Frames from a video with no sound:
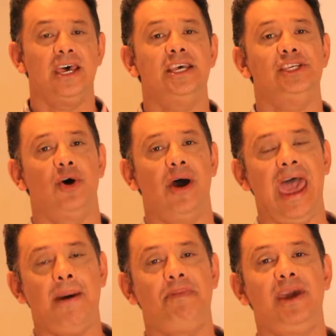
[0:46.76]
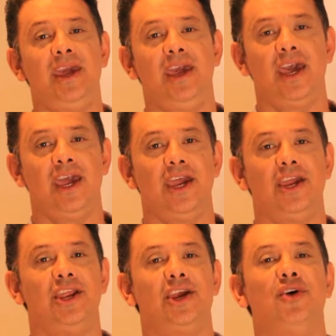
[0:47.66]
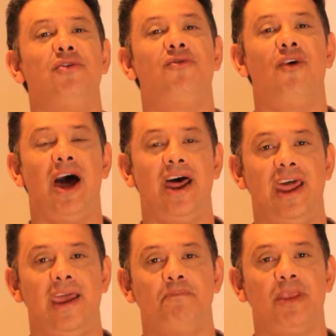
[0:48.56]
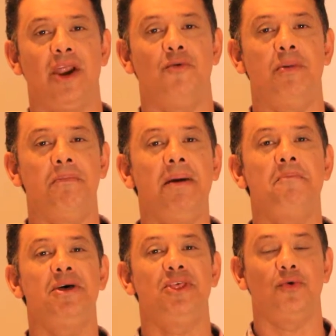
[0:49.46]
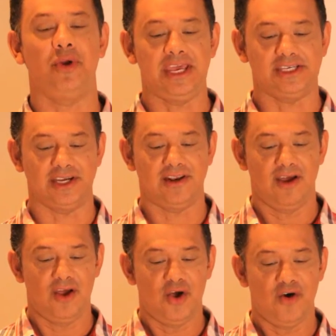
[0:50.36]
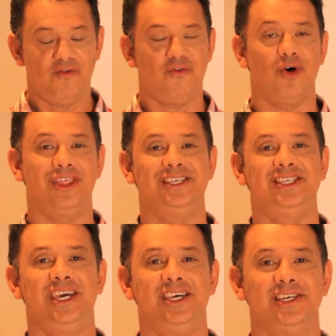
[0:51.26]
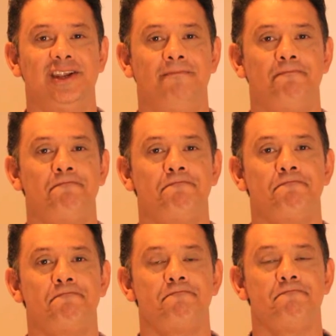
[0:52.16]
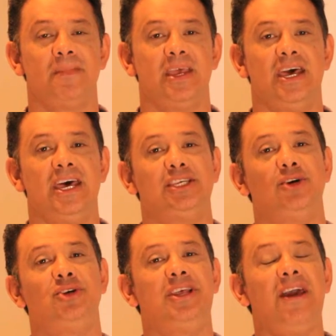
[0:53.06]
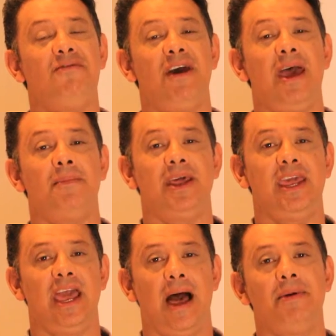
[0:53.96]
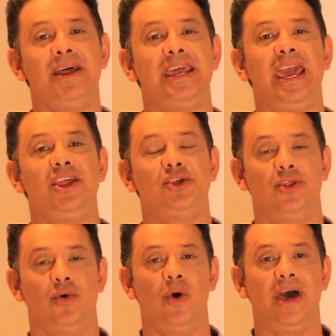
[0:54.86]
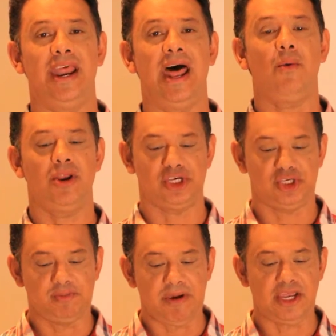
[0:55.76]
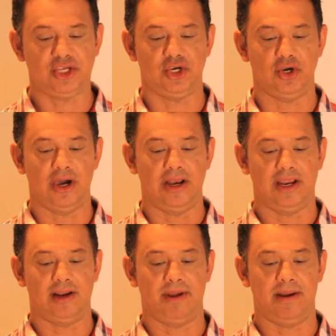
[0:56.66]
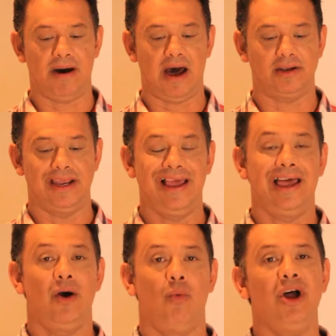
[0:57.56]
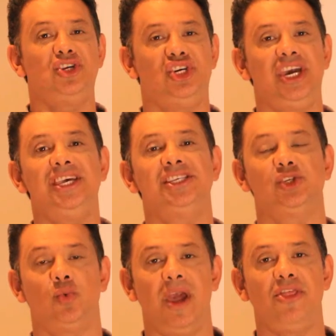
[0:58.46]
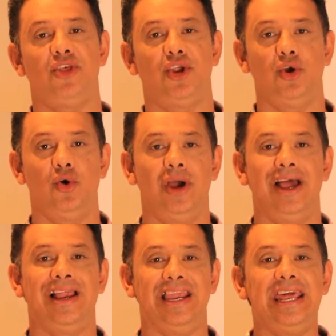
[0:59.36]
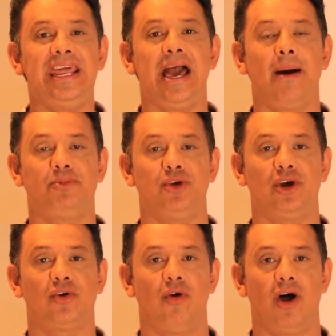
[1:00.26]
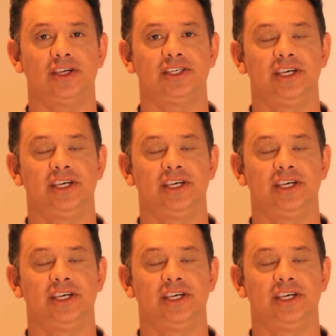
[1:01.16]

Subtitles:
So happy Good Friday, and remember the reason for the season. So today, family, I'm going to get into the Word, and I want to speak to you a little bit about what Jesus went through leading up to the cross.